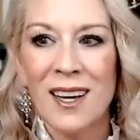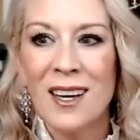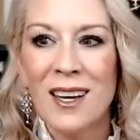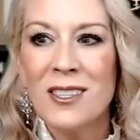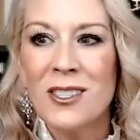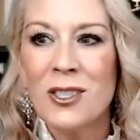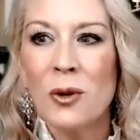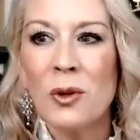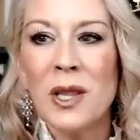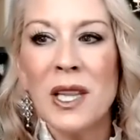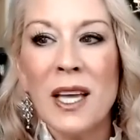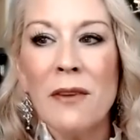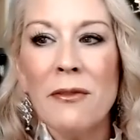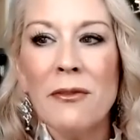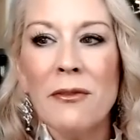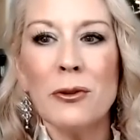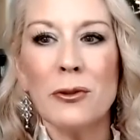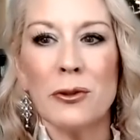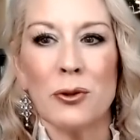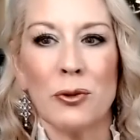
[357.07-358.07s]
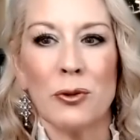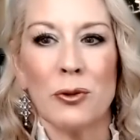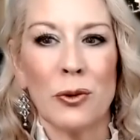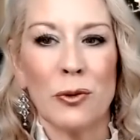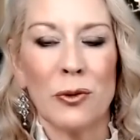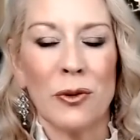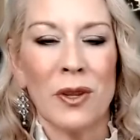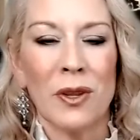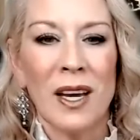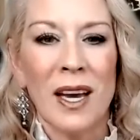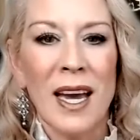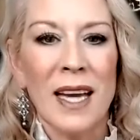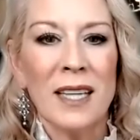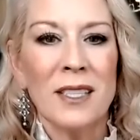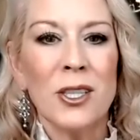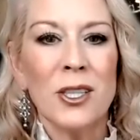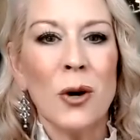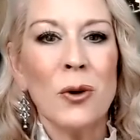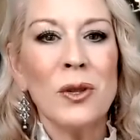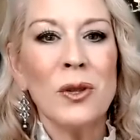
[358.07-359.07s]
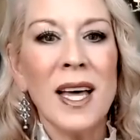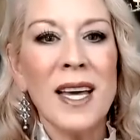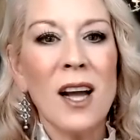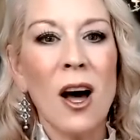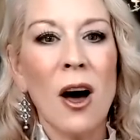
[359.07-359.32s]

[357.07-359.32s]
So live your truth and don't let